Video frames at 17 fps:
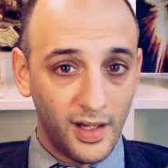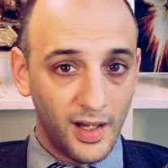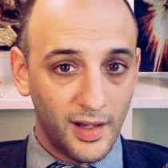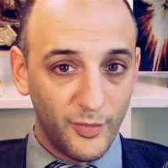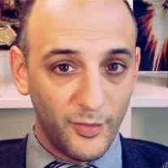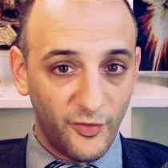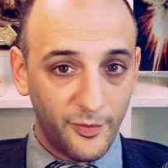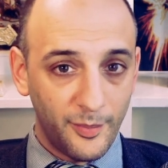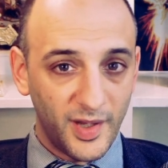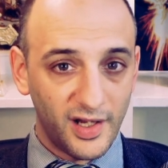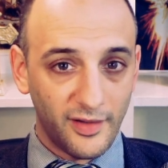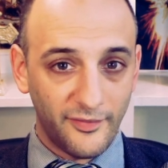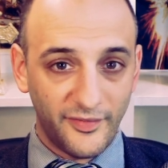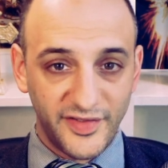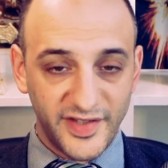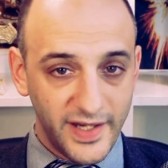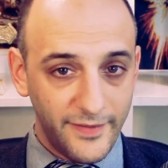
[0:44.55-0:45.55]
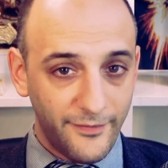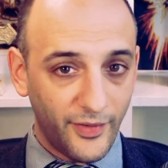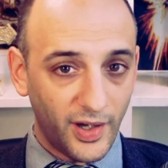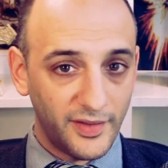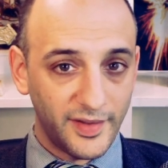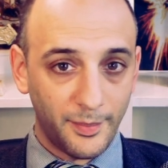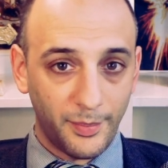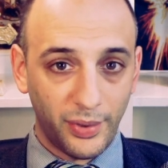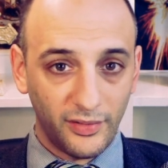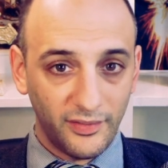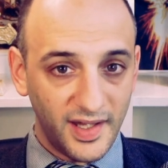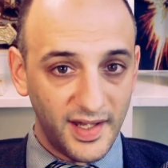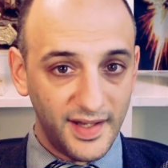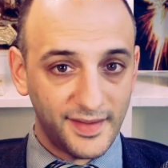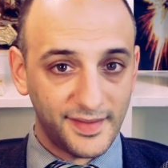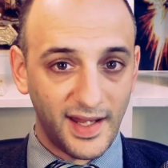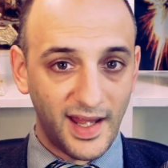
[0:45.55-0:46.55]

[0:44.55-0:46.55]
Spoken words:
movement of defund the police,